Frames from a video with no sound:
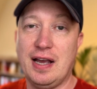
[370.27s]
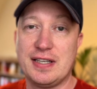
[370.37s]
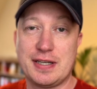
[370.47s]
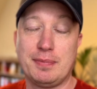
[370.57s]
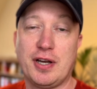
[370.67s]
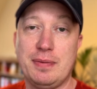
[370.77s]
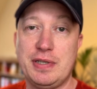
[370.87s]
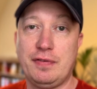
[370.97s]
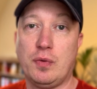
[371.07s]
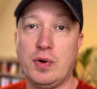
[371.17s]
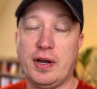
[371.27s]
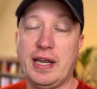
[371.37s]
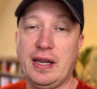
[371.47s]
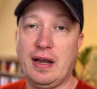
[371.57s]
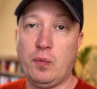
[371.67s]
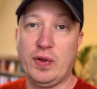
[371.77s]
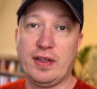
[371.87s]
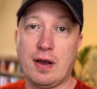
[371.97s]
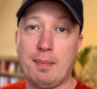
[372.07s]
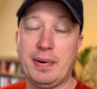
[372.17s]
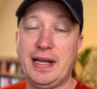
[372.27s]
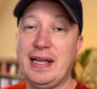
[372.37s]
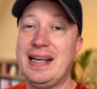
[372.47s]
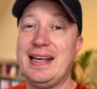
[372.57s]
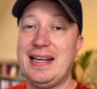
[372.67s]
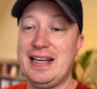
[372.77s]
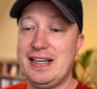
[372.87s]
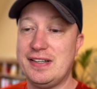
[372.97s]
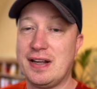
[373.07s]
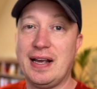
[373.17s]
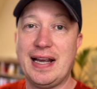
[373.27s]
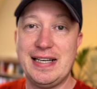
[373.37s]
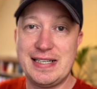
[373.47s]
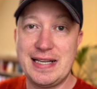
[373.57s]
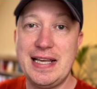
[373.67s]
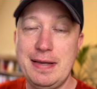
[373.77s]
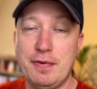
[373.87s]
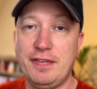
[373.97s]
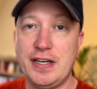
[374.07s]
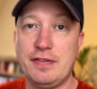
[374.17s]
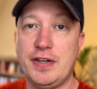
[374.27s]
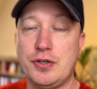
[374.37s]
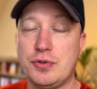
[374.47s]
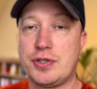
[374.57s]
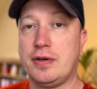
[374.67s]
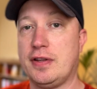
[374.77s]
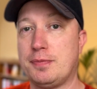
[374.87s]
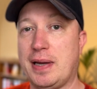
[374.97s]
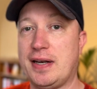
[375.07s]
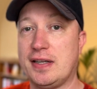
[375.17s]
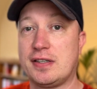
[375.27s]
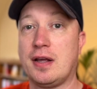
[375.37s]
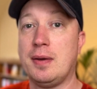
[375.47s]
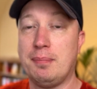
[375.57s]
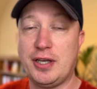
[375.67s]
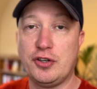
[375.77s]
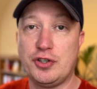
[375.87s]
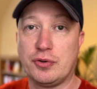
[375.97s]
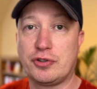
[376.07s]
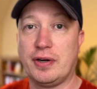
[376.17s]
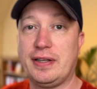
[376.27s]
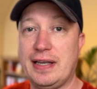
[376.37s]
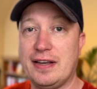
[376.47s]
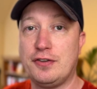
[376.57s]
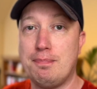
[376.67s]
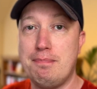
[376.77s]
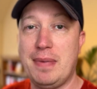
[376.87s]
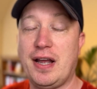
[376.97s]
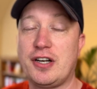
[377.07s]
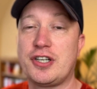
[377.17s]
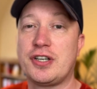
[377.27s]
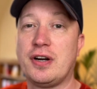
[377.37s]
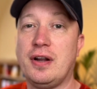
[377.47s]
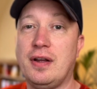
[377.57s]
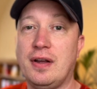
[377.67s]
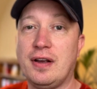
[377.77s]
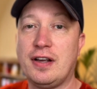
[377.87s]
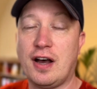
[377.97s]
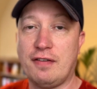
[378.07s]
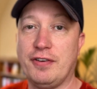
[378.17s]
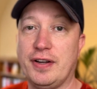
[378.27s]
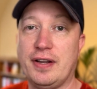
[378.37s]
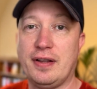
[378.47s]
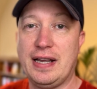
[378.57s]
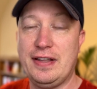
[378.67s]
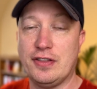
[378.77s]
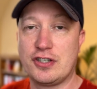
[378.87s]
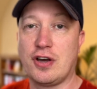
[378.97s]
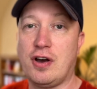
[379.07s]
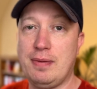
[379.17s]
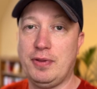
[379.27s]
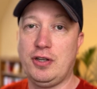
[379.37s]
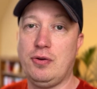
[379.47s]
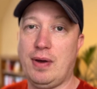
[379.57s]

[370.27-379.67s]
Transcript: Sometimes if you're working with a company, it is a team of individuals doing this pen test because you're trying to get as much covered in the time that you